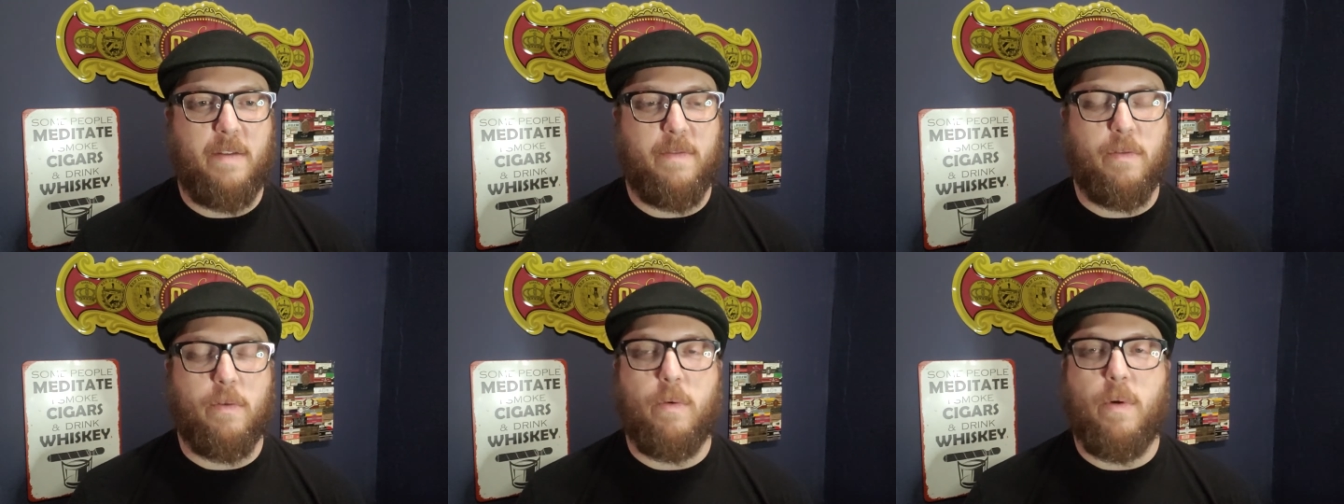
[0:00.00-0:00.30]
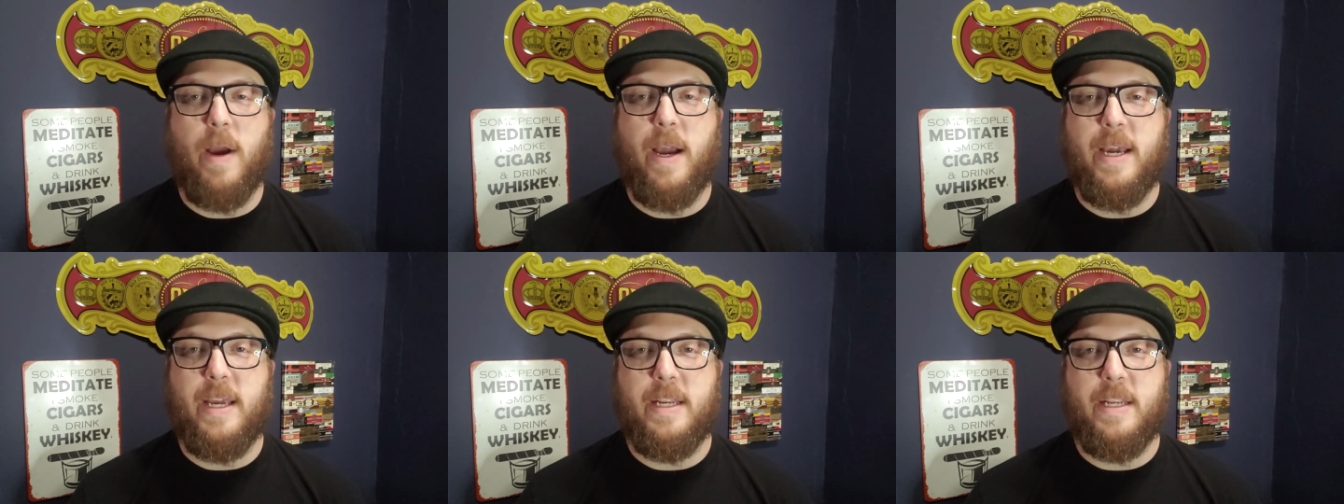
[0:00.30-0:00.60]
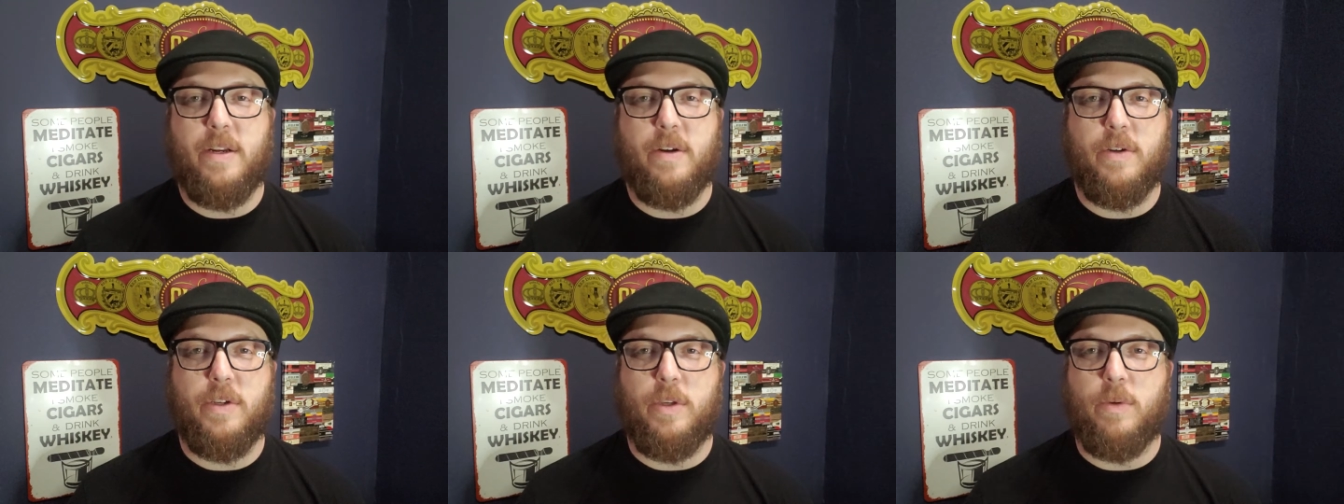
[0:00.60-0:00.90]

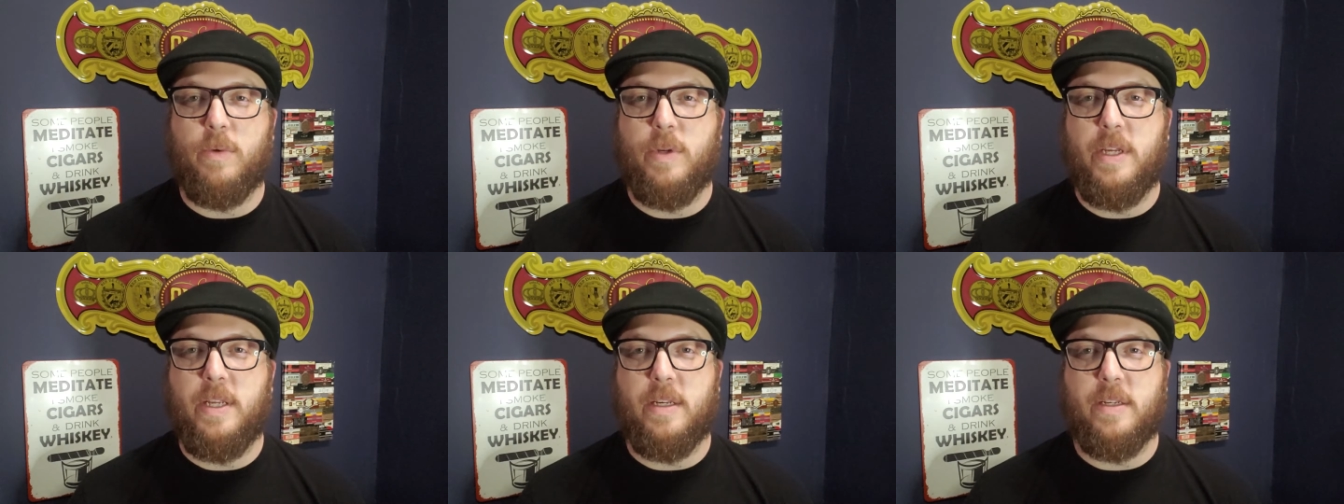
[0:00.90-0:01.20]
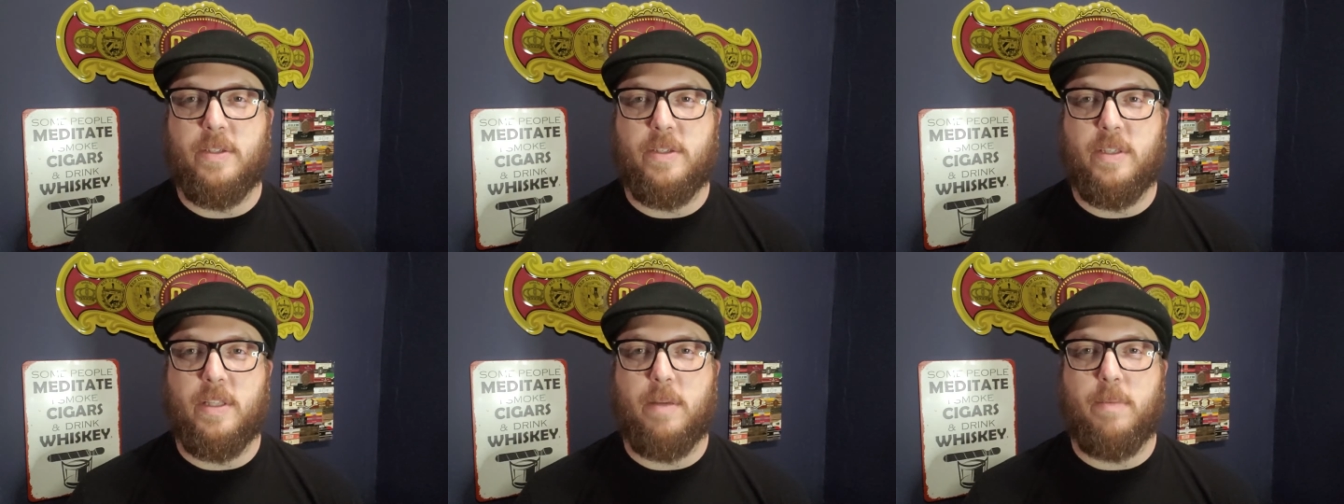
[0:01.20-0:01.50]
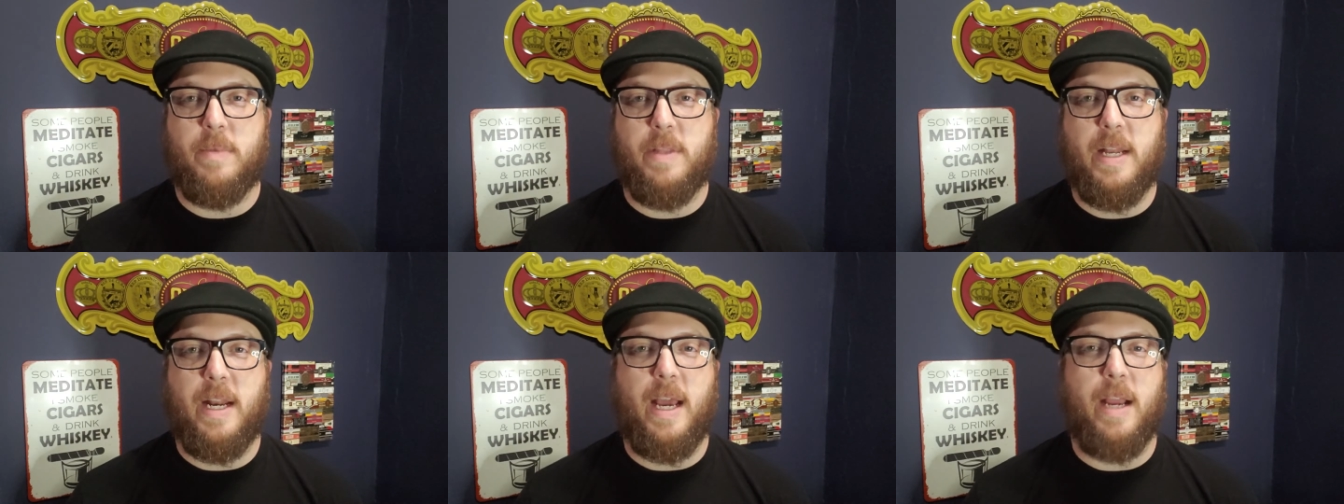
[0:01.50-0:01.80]
variety or uniqueness to
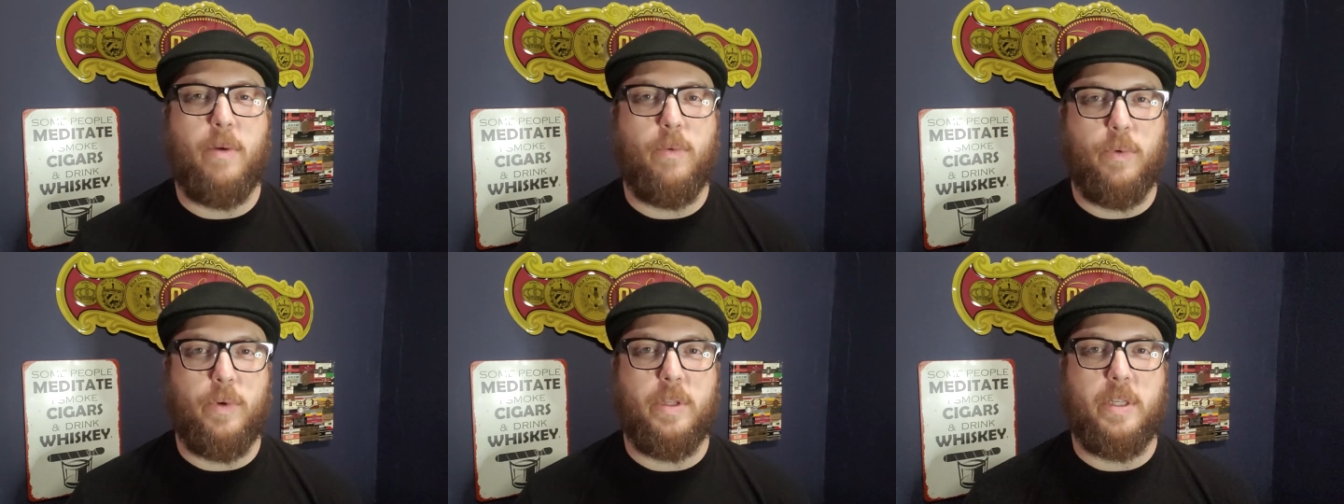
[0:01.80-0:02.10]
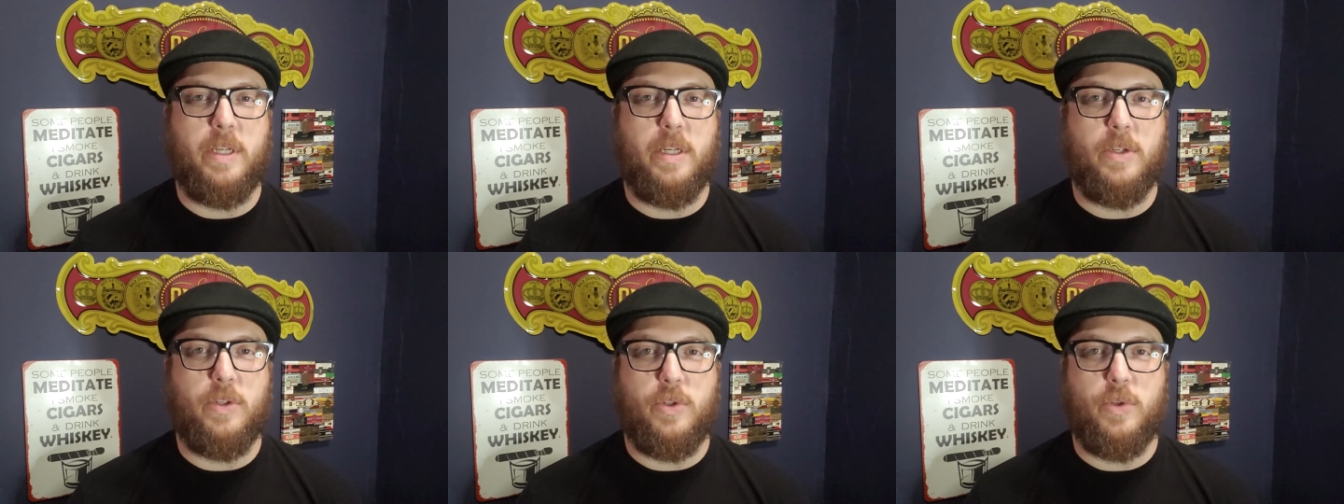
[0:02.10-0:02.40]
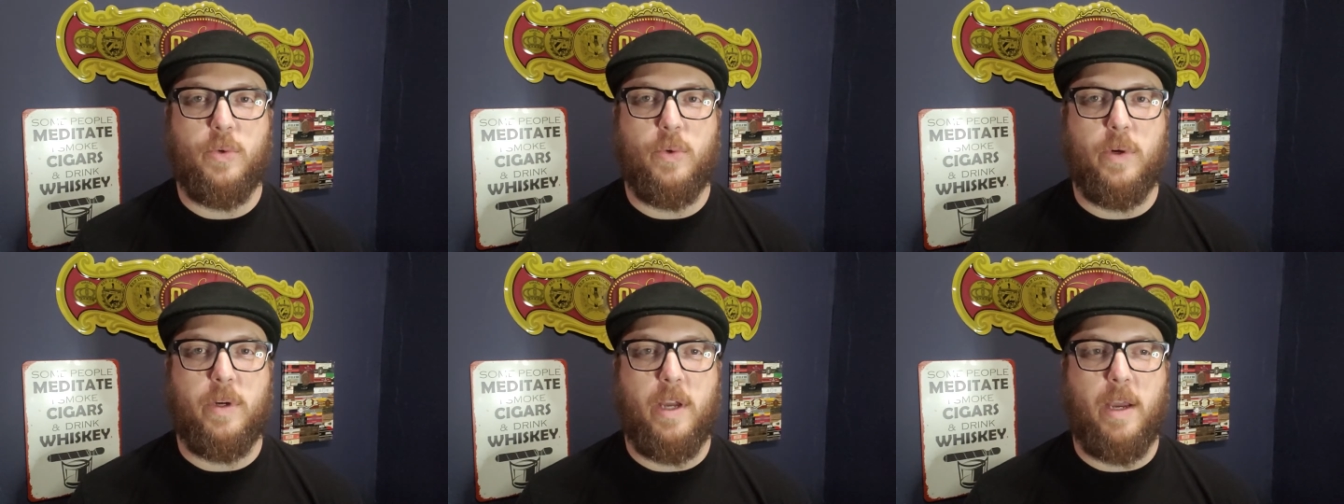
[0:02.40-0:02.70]
them that I really
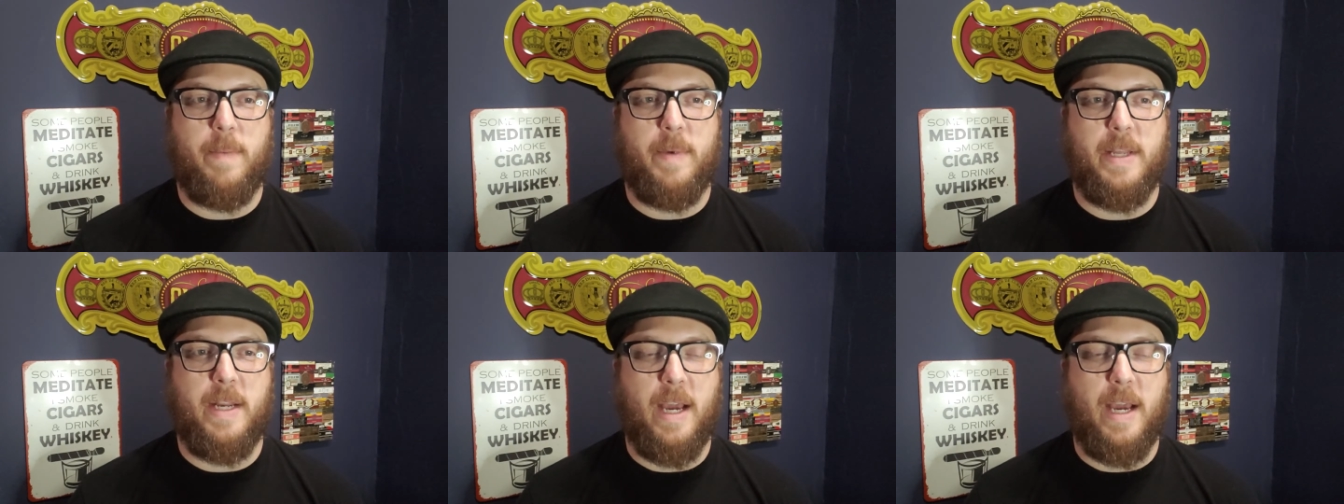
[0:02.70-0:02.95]
enjoy.